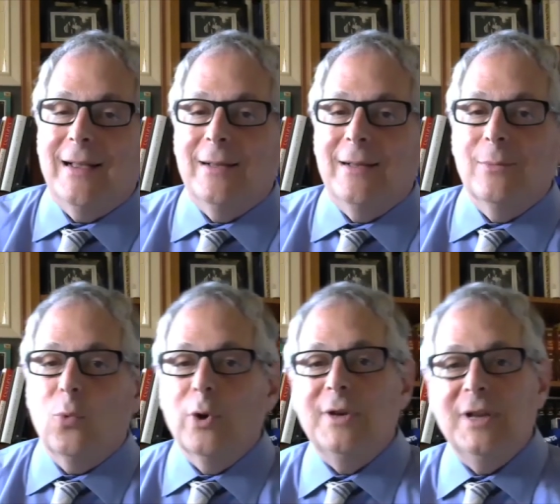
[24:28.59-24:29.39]

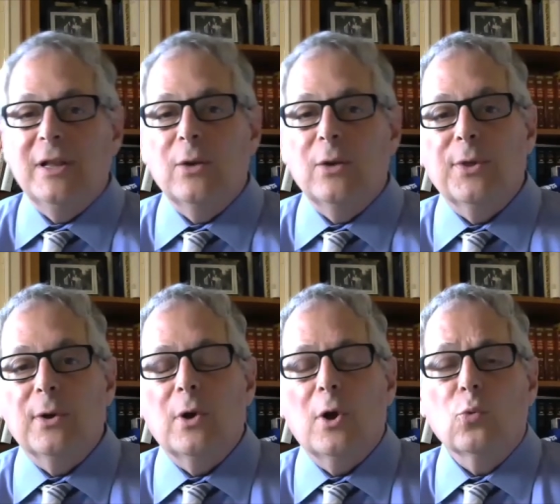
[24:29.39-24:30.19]
we're dealing with
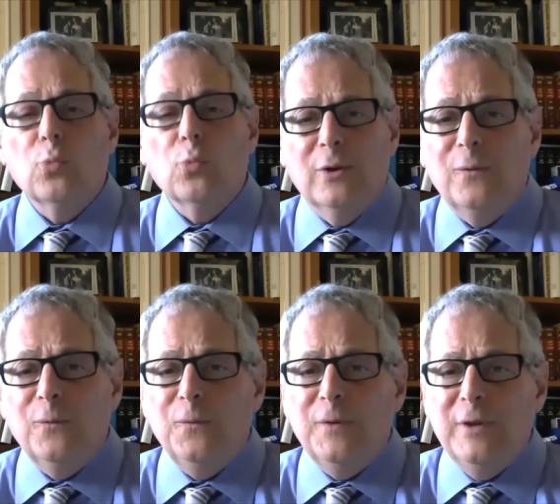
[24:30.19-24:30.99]
a real
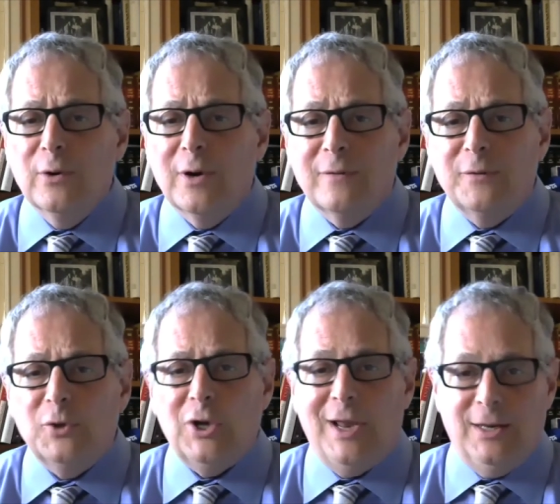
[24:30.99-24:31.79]
fear of
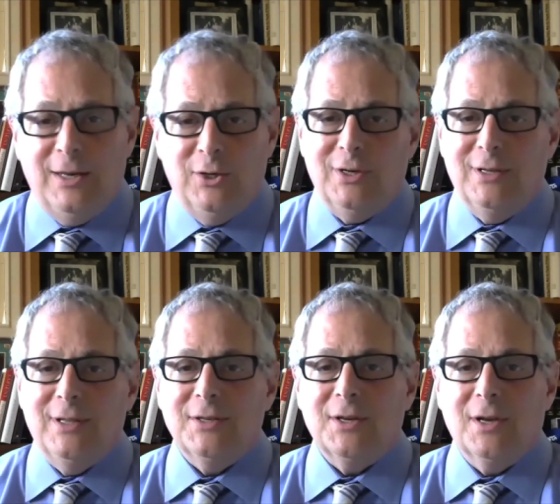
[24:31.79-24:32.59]
change in
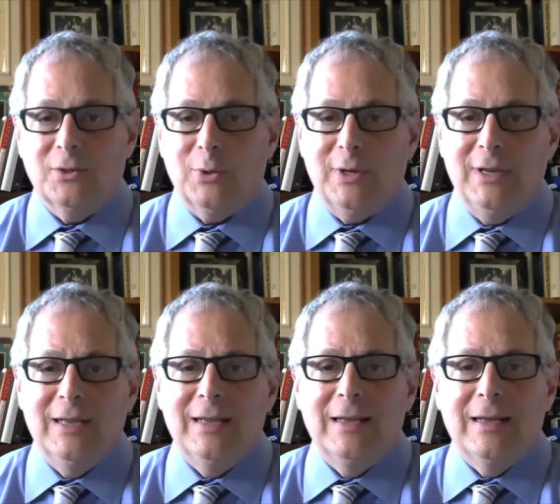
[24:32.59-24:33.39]
this country.
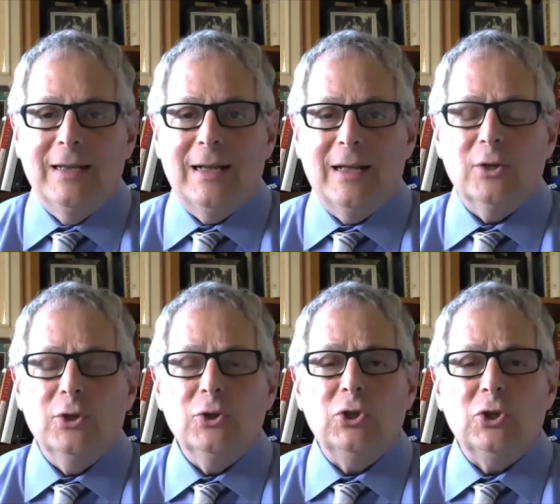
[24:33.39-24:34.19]

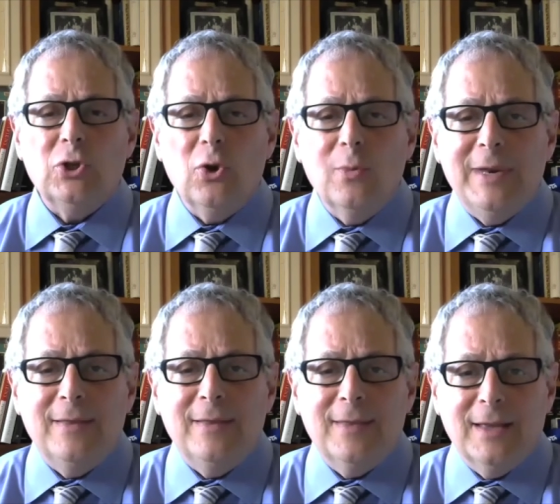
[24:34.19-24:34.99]
So many
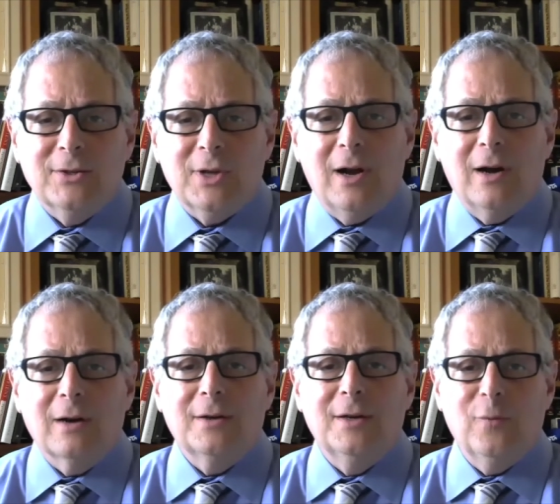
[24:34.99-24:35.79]
things are
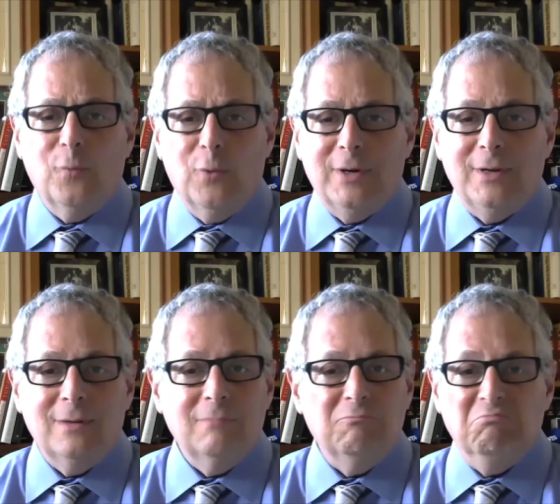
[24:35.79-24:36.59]
different,
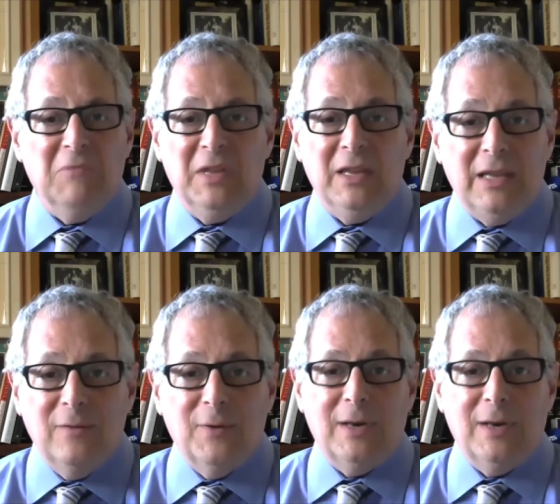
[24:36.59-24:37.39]

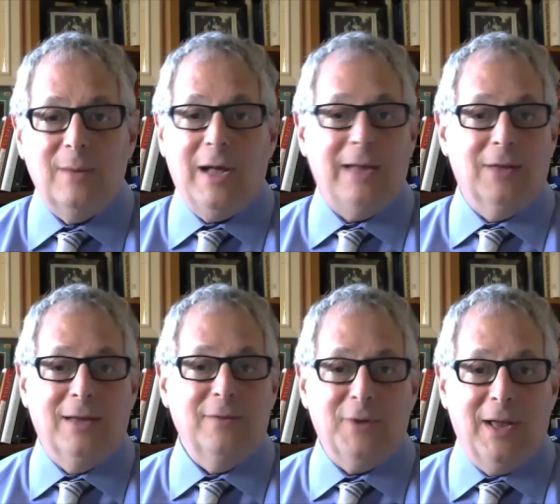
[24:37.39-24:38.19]
even in my
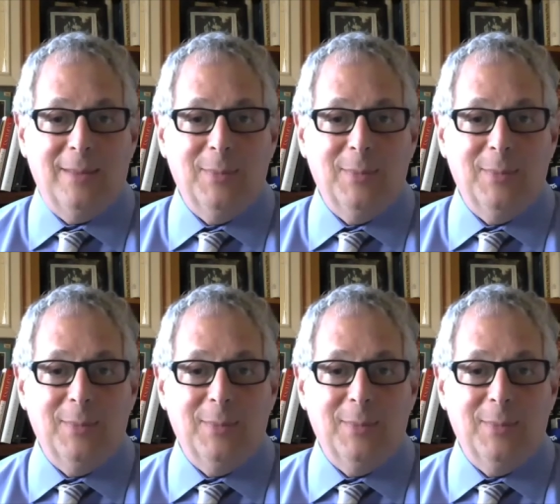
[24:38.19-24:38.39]
lifetime,